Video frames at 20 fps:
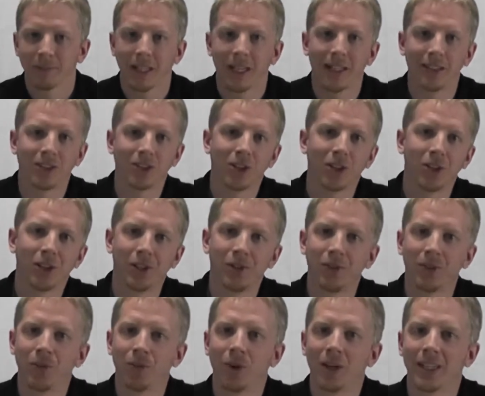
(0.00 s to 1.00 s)
And so you
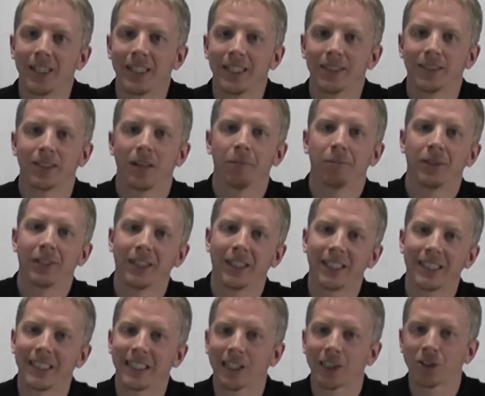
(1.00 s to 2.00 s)
would want to get something
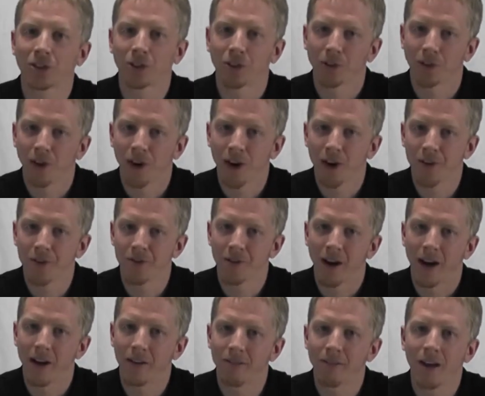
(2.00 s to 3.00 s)
like an external hard
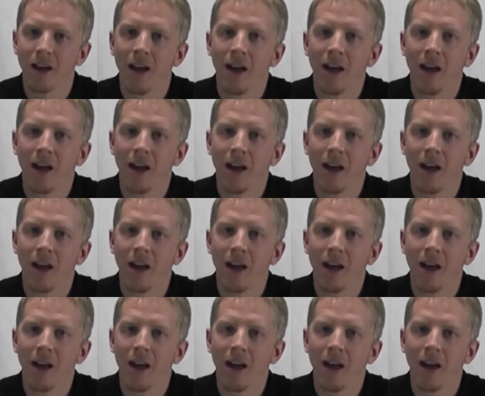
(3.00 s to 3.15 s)
drive